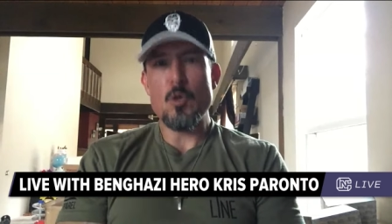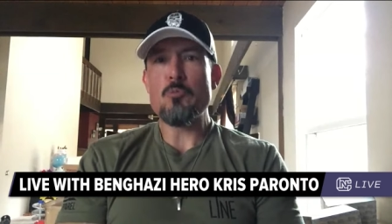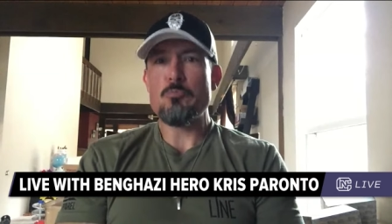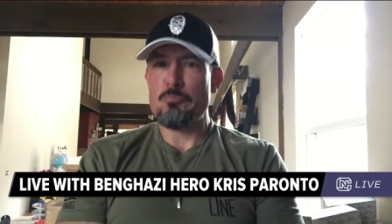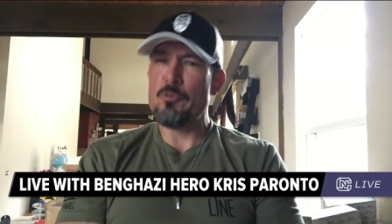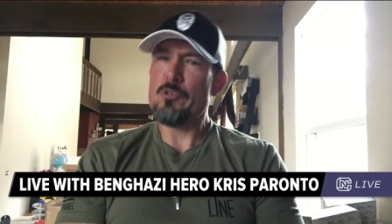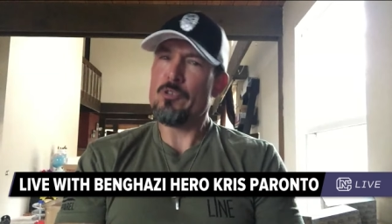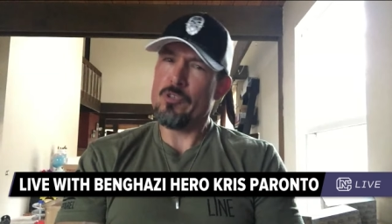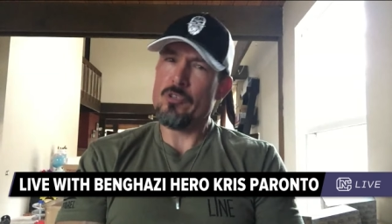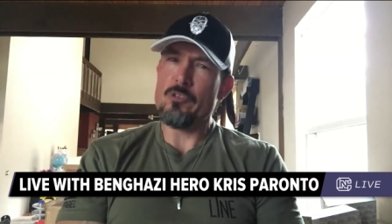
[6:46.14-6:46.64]
oh,
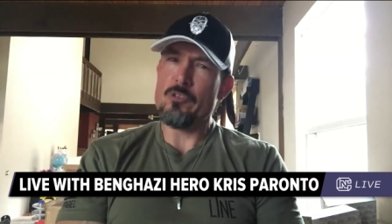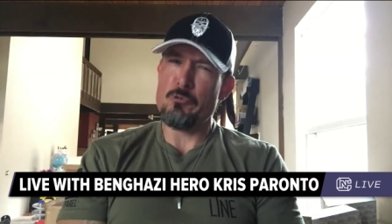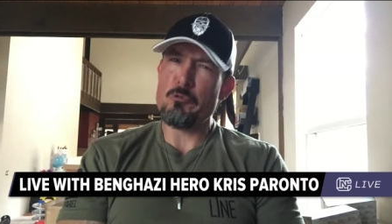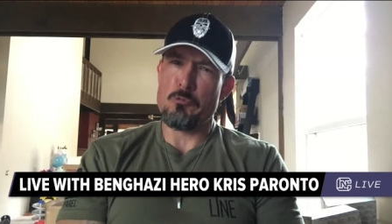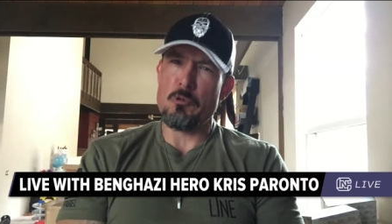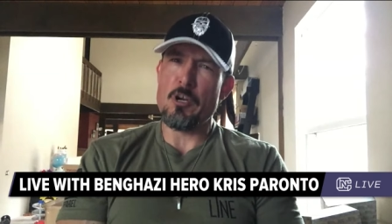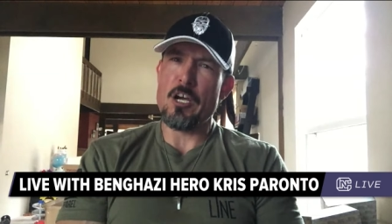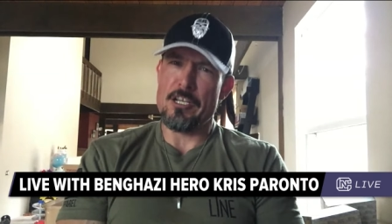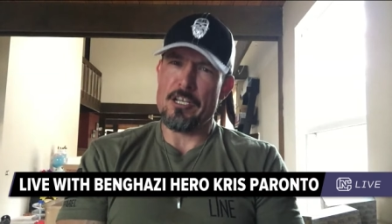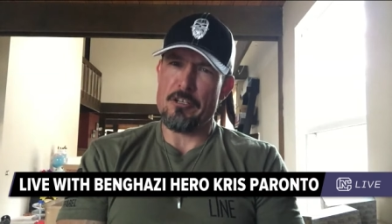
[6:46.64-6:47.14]

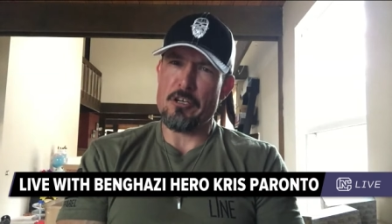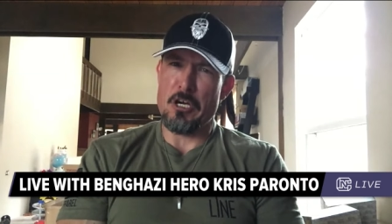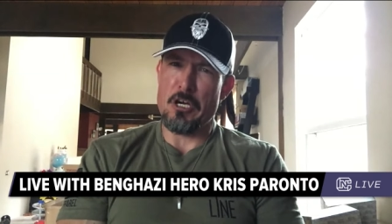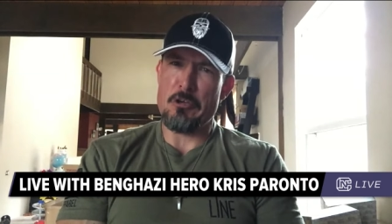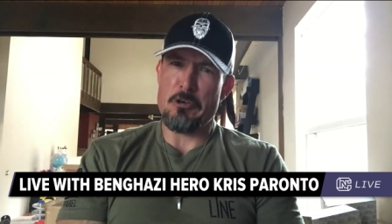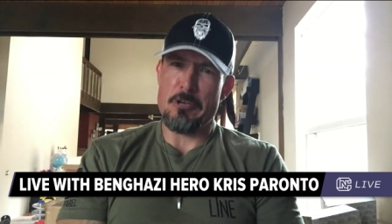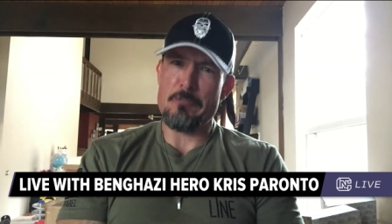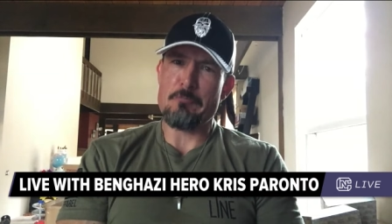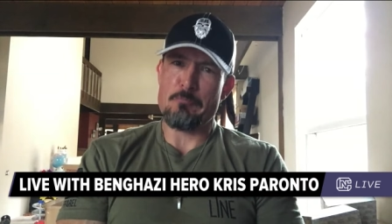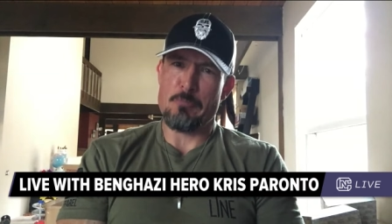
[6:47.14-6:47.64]
you're right
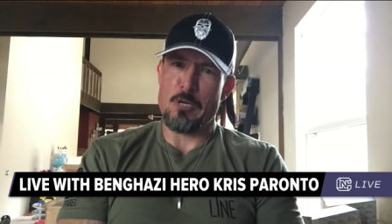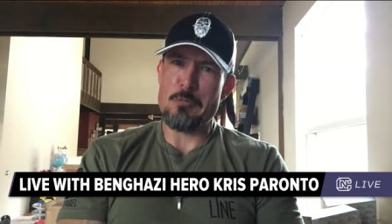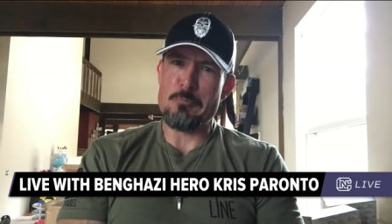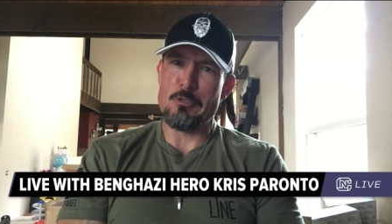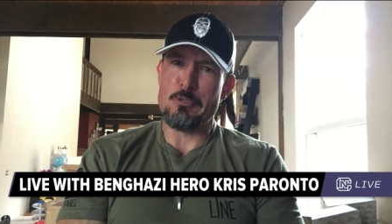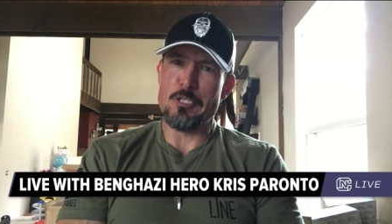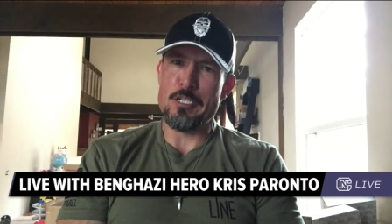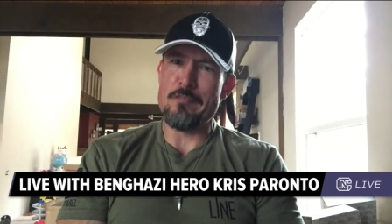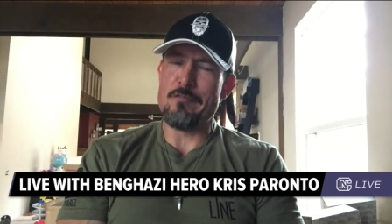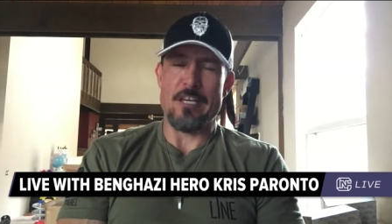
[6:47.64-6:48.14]
I, I, I
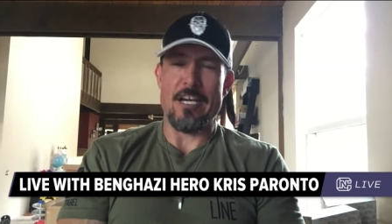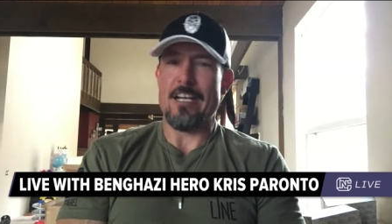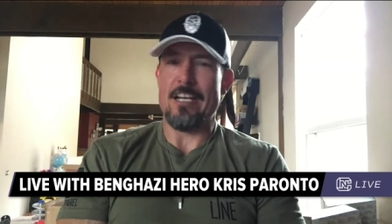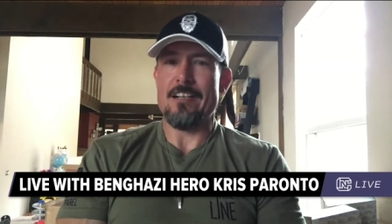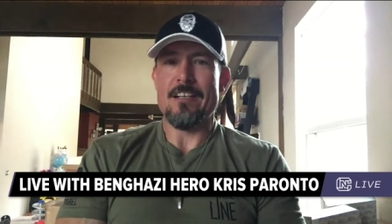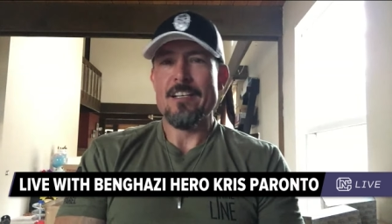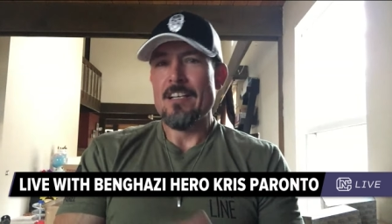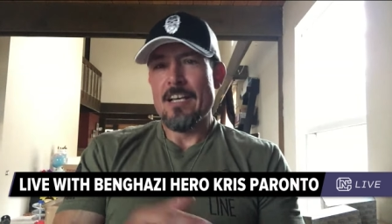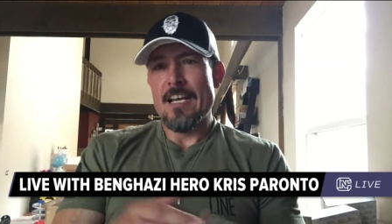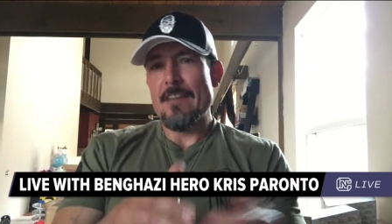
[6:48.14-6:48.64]
believe
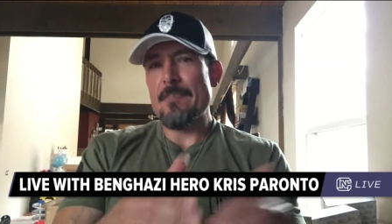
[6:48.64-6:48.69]
that